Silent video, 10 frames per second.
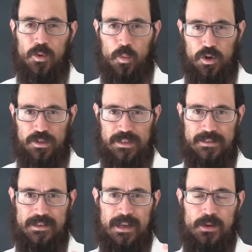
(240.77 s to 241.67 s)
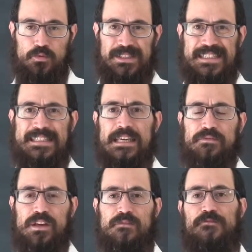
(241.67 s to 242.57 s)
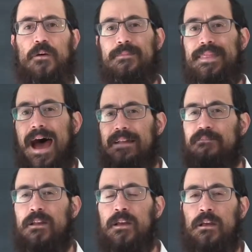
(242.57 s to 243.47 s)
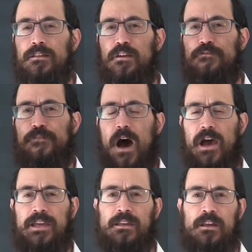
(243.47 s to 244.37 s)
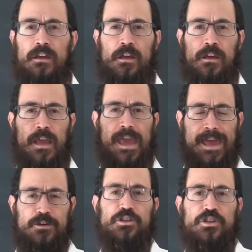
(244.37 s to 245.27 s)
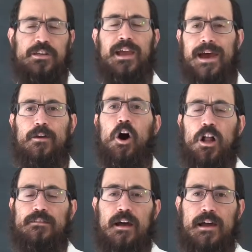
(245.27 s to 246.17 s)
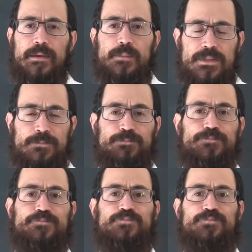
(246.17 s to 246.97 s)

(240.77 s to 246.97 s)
the world is receiving from that divine energy at all times.